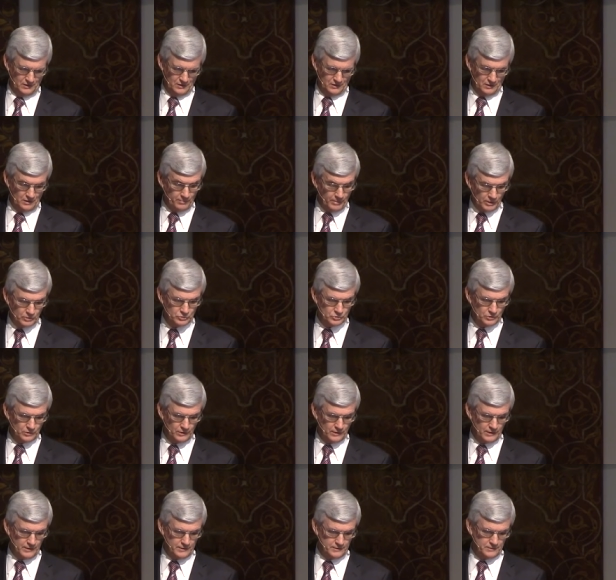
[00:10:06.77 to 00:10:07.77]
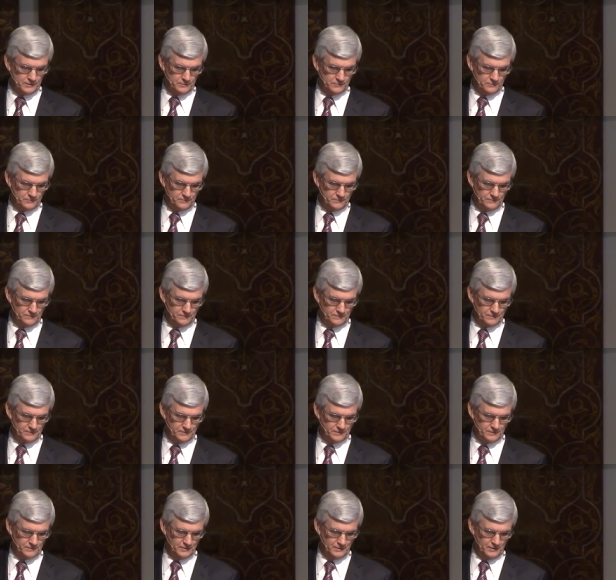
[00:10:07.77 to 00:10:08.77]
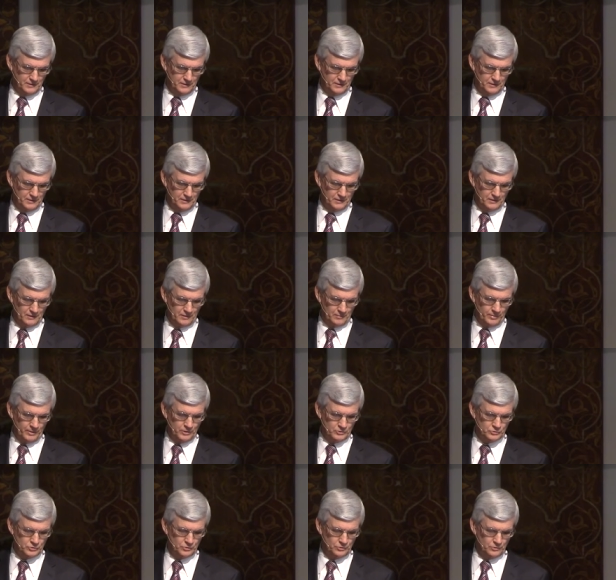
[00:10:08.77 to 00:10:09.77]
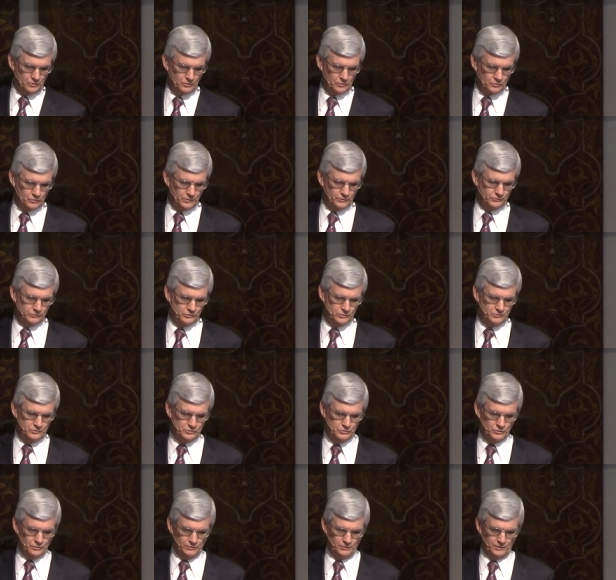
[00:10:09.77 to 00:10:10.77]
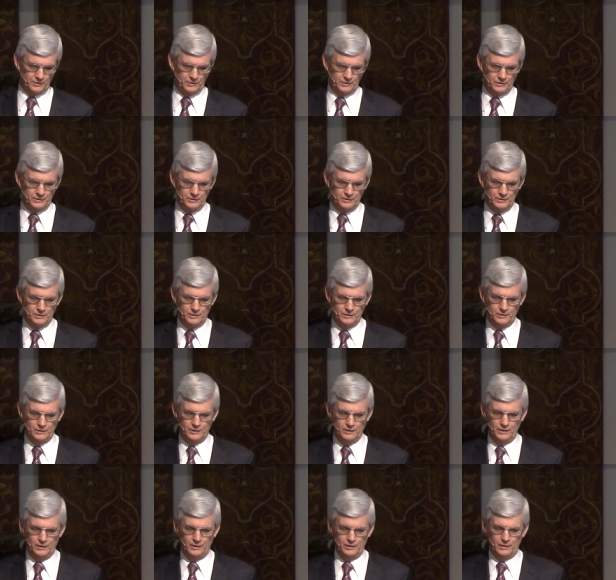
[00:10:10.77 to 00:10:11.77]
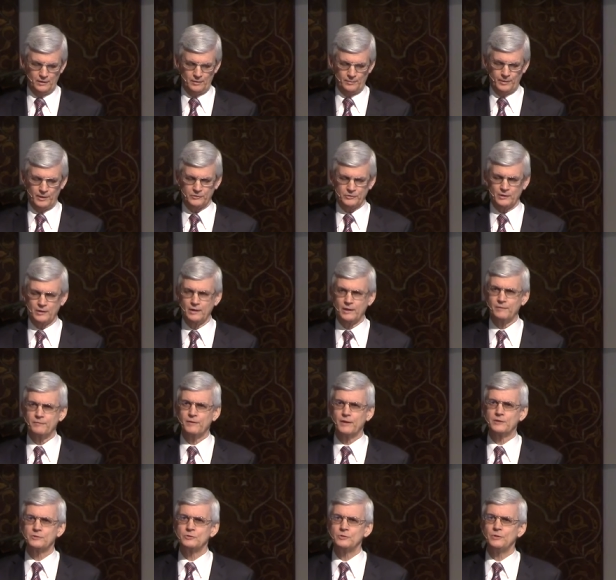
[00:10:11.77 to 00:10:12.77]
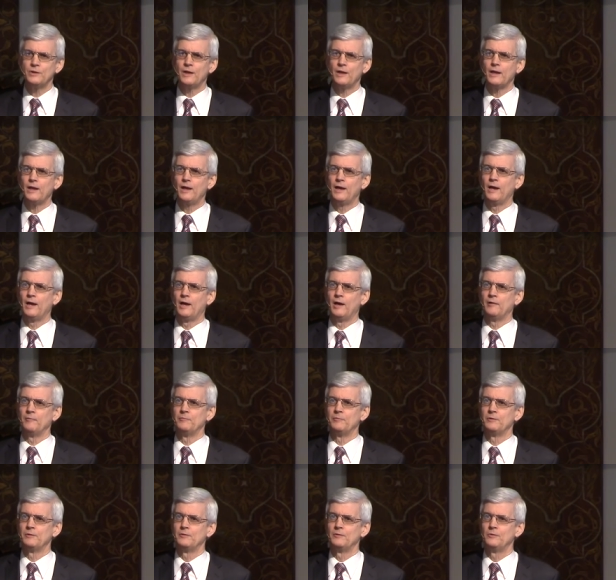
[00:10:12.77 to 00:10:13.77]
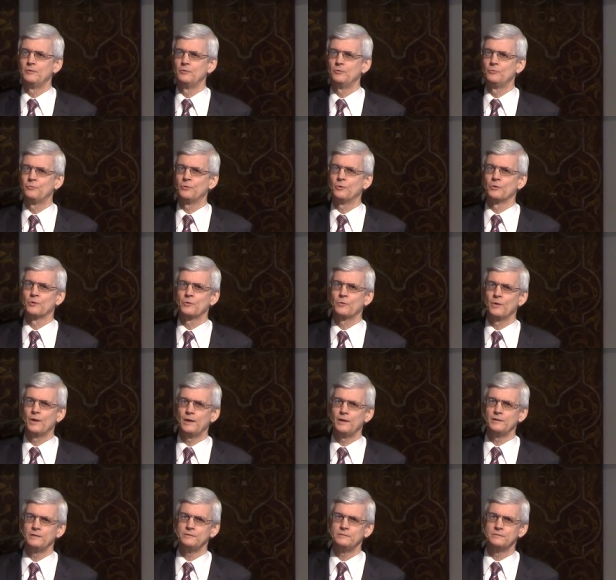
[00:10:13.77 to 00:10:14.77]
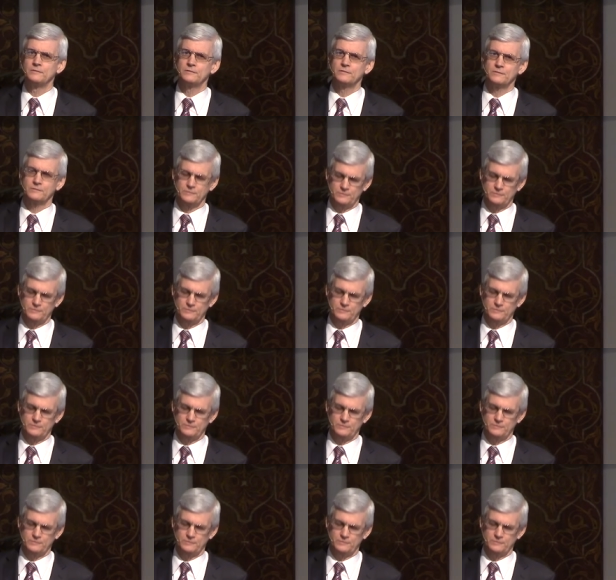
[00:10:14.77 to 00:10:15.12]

about your life about your Christian journey, about the love that you have for Christ